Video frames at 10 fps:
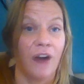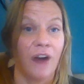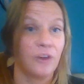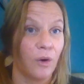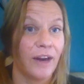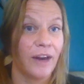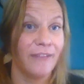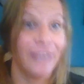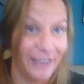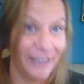hardcore
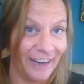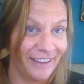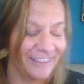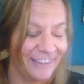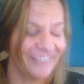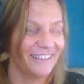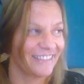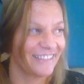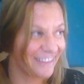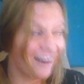heavy in it,
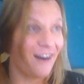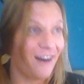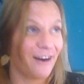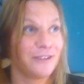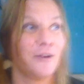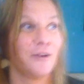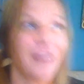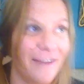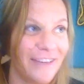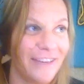like
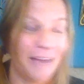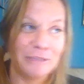hardcore heavy.